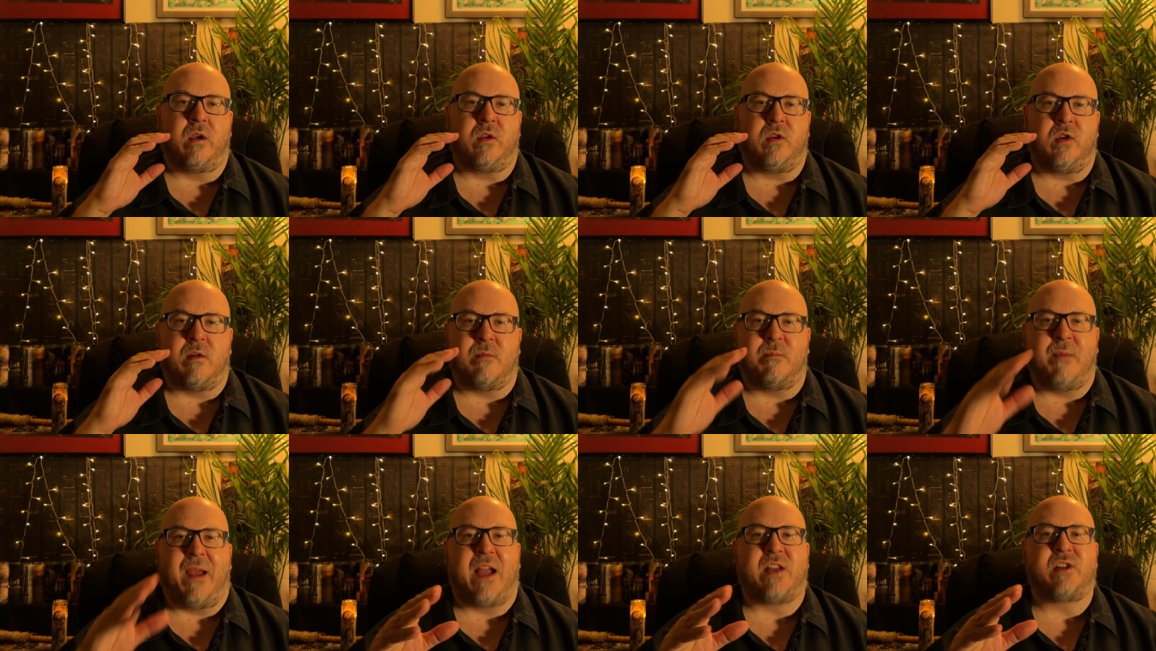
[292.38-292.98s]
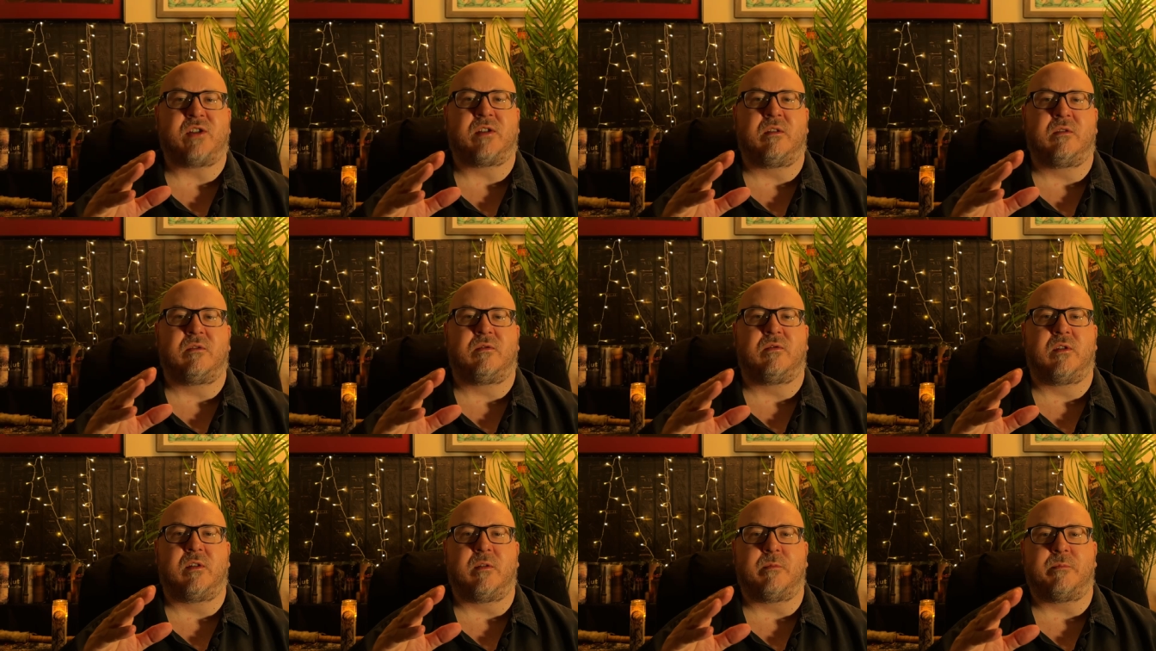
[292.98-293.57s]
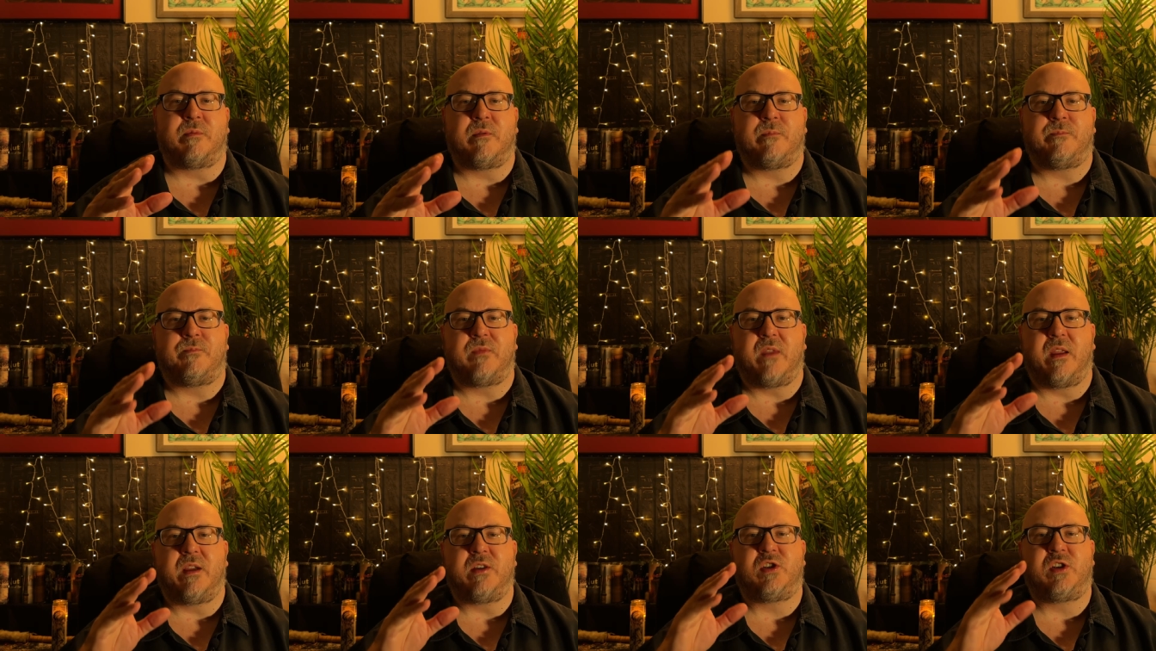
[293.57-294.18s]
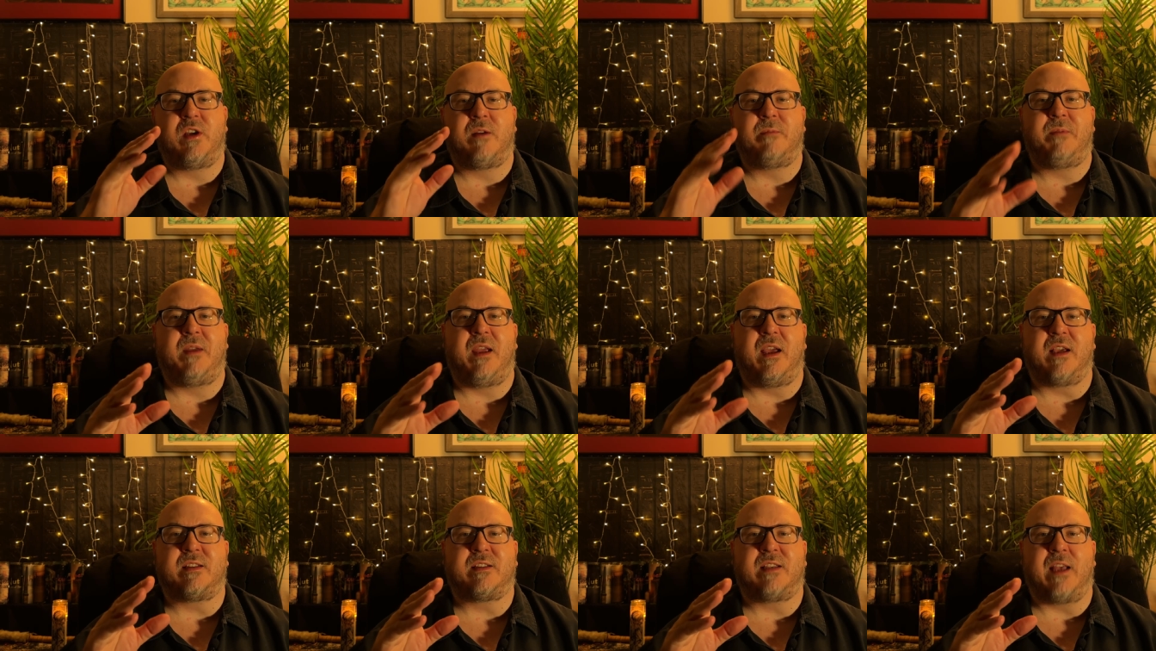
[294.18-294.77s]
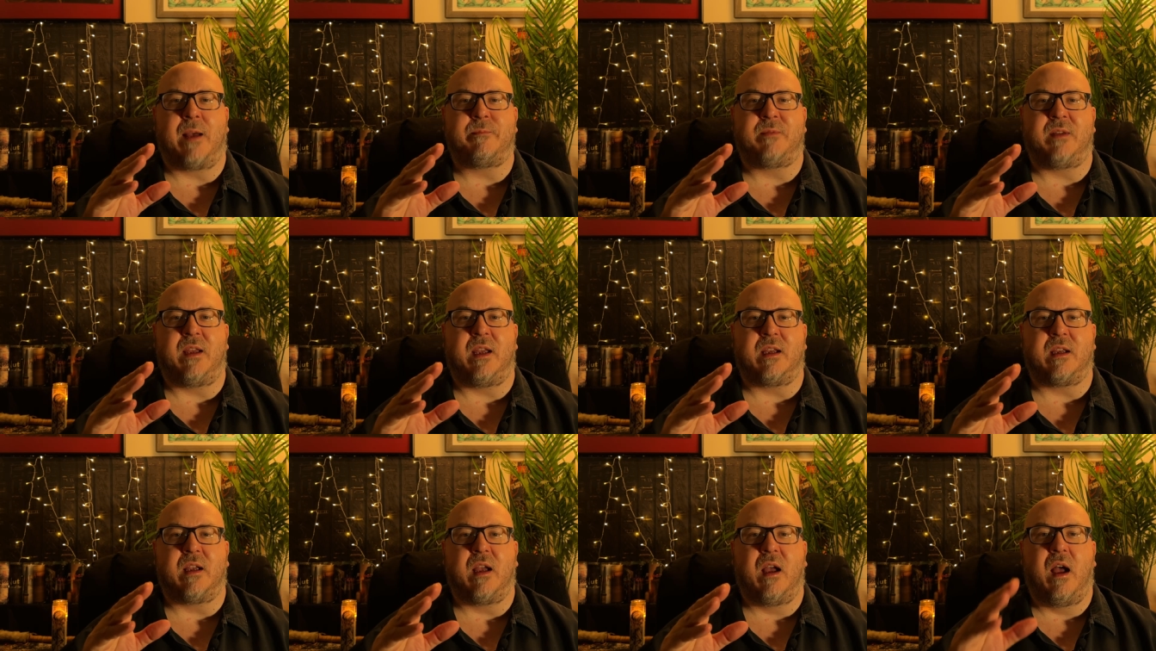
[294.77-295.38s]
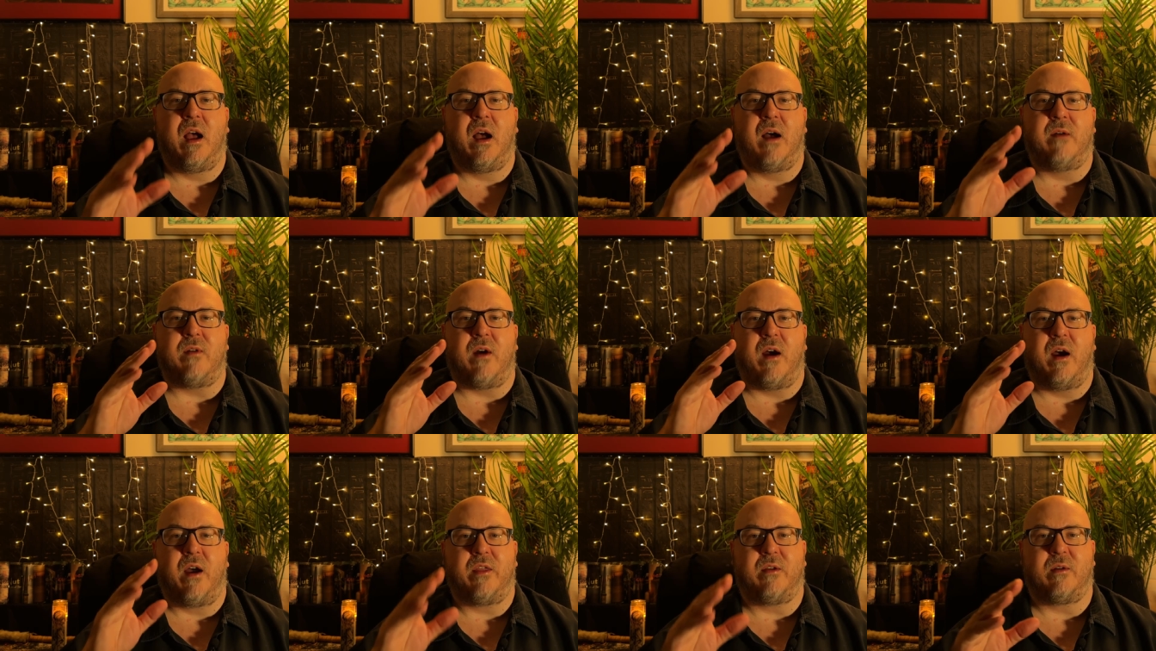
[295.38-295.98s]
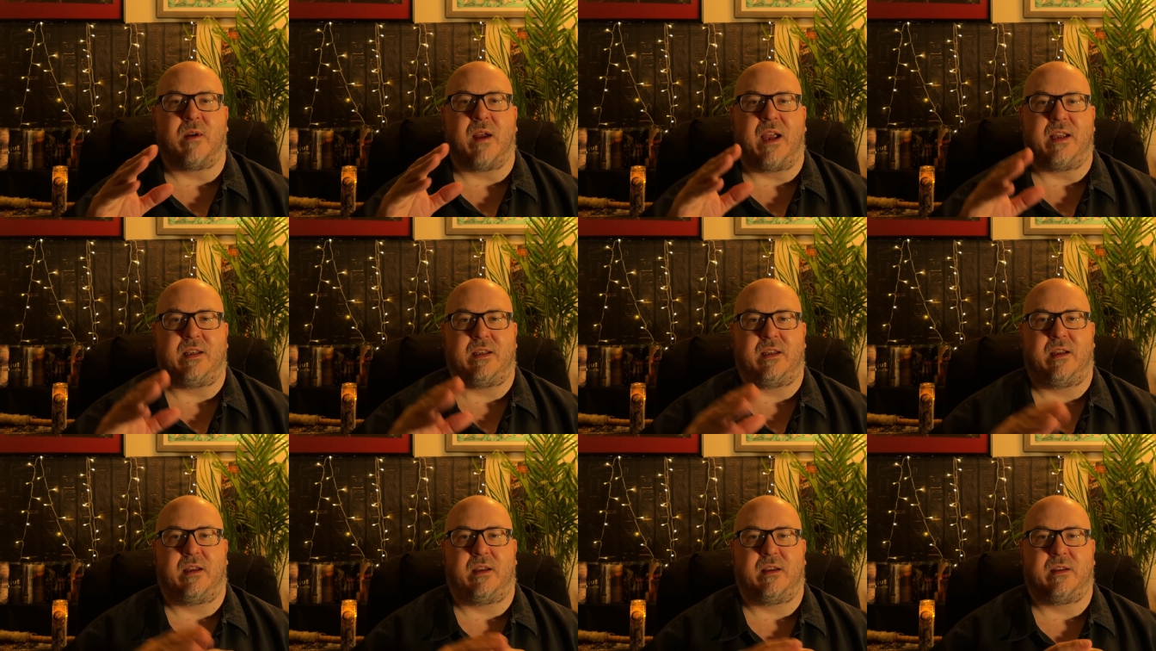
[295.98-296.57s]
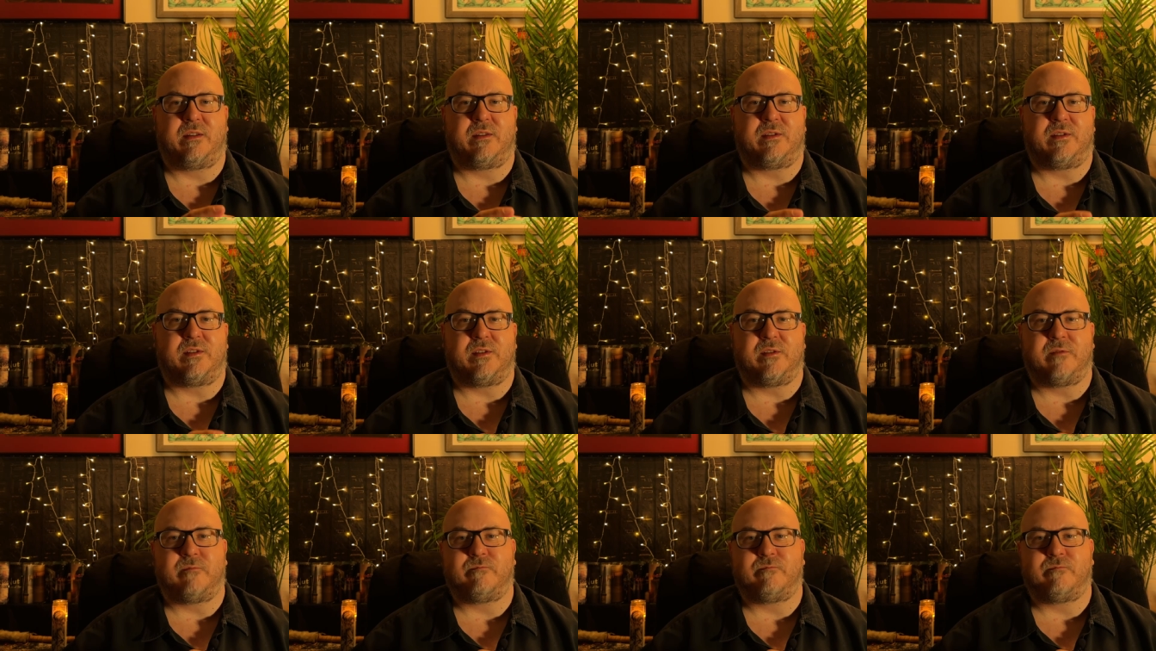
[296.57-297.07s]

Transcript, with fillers: Your magical group should be accepting of other ideas.